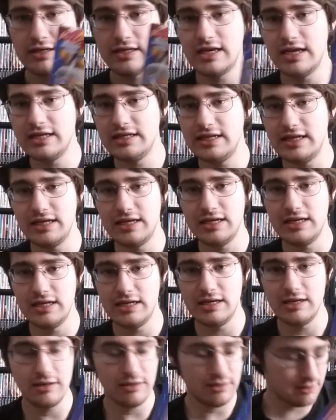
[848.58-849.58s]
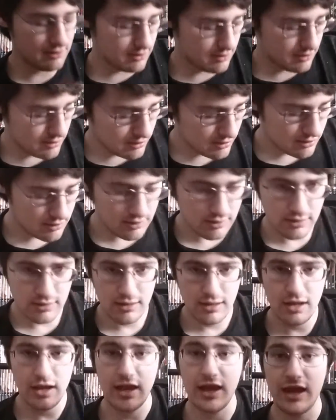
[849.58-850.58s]
King Dedede,
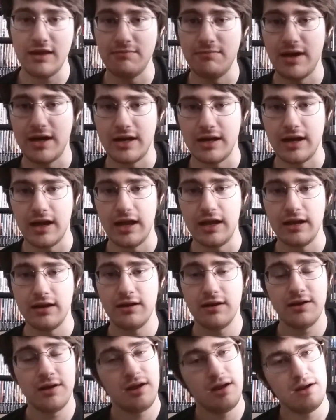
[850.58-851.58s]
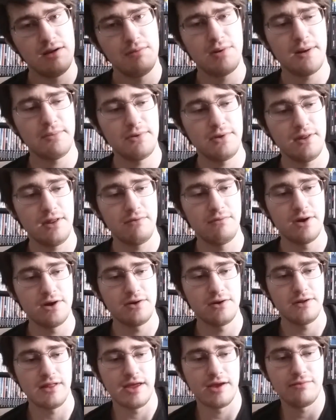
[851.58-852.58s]
and Meta Knight. You're probably
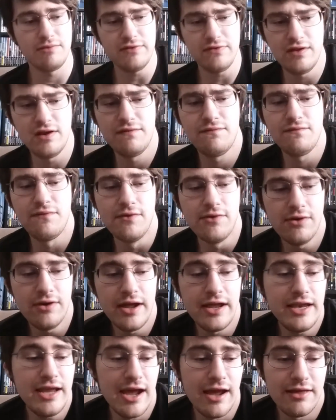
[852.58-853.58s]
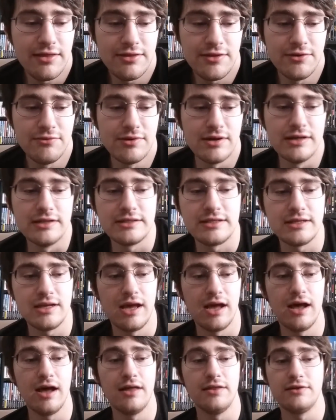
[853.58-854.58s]
wondering, like, wasn't there 4? And yeah, there was.
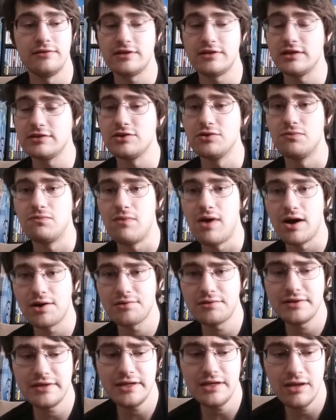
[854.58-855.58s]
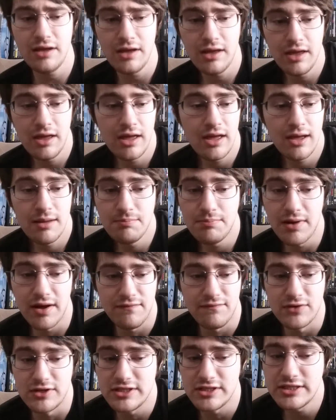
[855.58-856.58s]
There's also Waddle Dee,
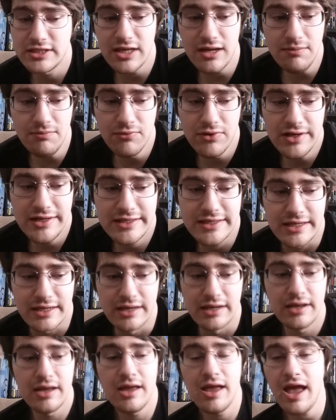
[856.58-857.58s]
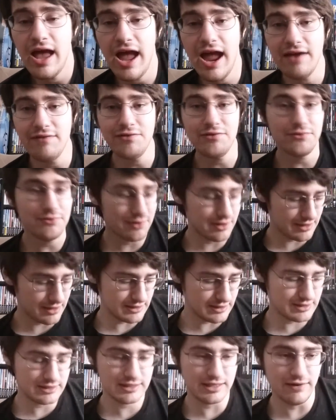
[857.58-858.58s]
but for some reason,
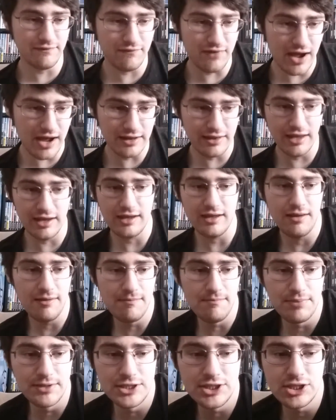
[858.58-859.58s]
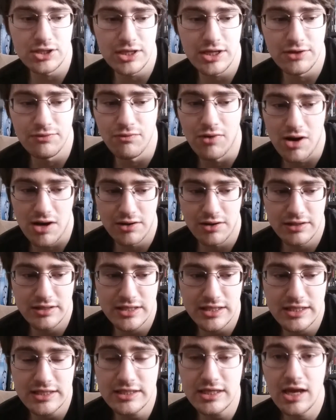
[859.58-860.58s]
everyone can find like a bajillion Waddle
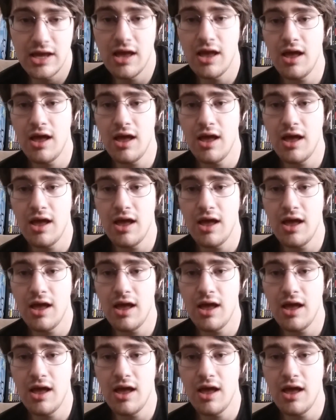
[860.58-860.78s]
Dees.